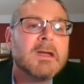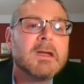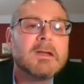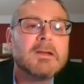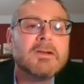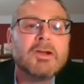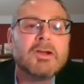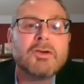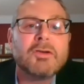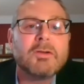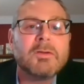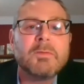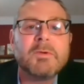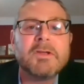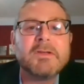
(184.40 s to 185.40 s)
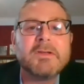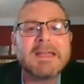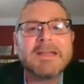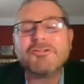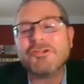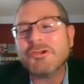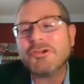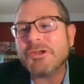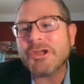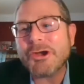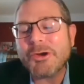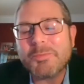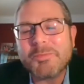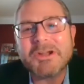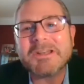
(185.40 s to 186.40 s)
you know, we, as you
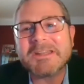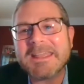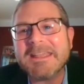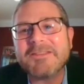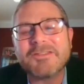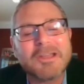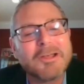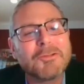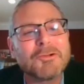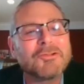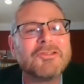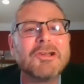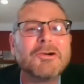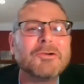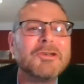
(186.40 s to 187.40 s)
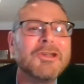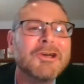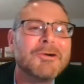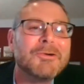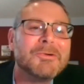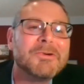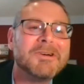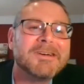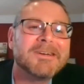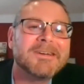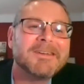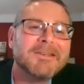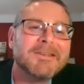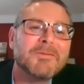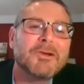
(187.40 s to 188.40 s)
know, but in case others don't know, uh,
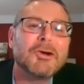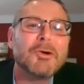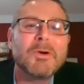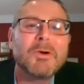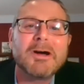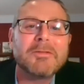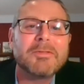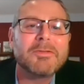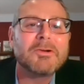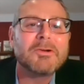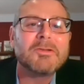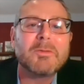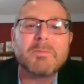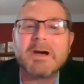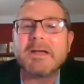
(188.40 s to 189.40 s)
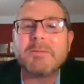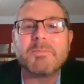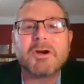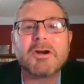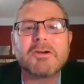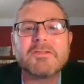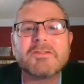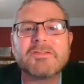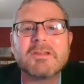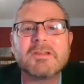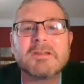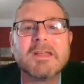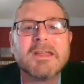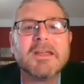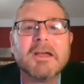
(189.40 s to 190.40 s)
you've co-authored the bipartisan,